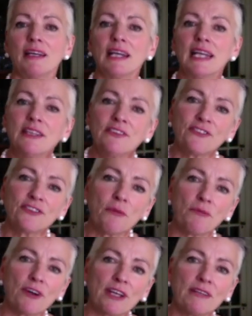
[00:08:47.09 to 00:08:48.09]
In
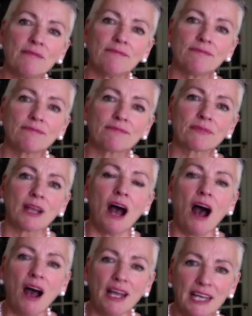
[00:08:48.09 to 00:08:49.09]
summary,
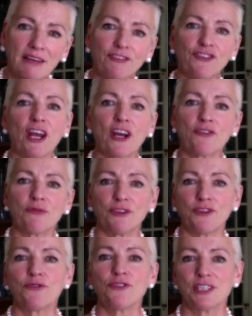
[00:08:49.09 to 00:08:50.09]
I have shared with
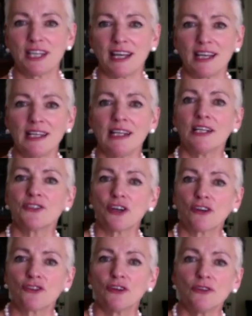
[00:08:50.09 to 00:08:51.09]
you today
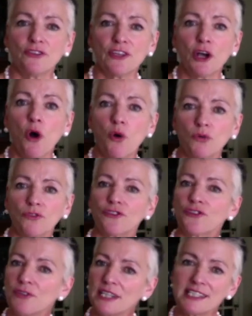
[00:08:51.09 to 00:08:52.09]
Dr. Lucy Hone's
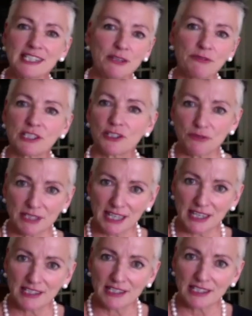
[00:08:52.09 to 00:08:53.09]
three secrets to
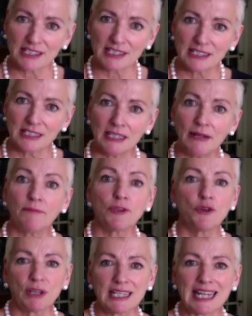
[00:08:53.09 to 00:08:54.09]
resilience. You
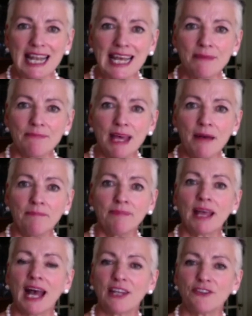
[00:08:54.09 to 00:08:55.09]
can claim them
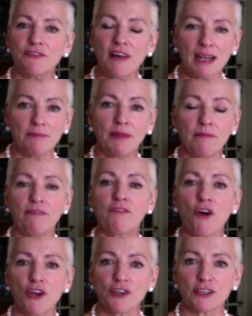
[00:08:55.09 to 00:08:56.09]
and develop them
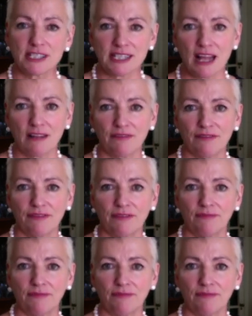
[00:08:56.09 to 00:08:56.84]
for yourself.